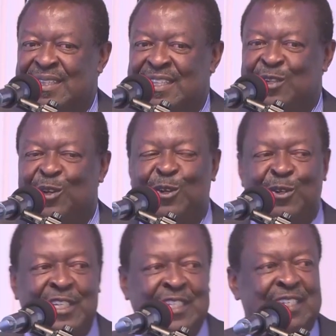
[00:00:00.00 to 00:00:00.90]
That all you
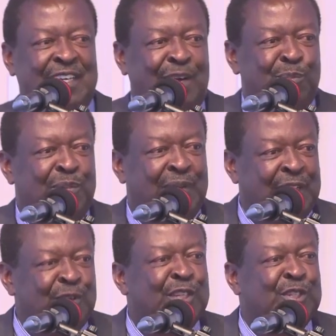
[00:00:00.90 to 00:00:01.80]
need is a ramp,
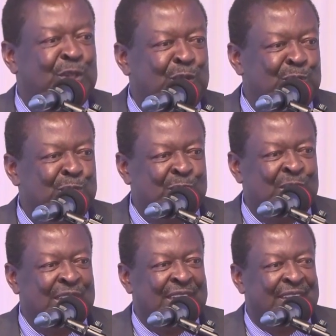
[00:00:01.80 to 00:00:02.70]
and you assume
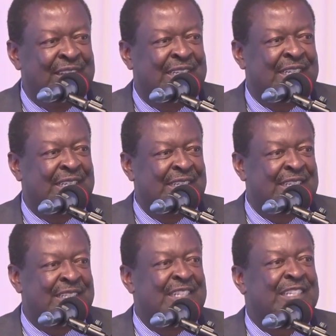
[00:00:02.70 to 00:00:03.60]
that
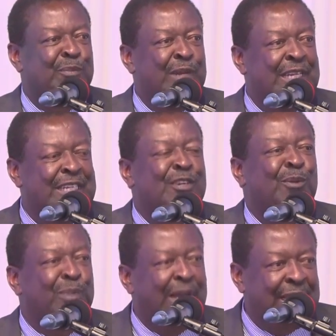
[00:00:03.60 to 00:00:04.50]
it is disability
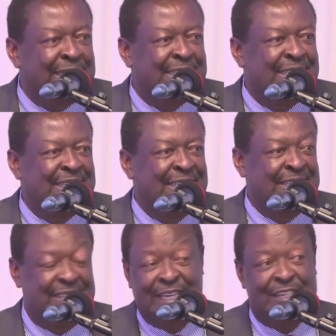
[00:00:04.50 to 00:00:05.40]
compliant.
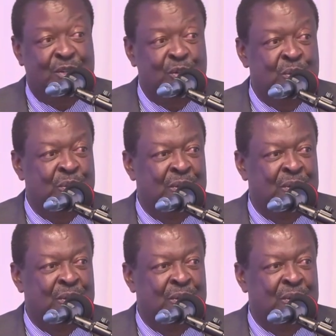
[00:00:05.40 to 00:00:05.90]
Is that true?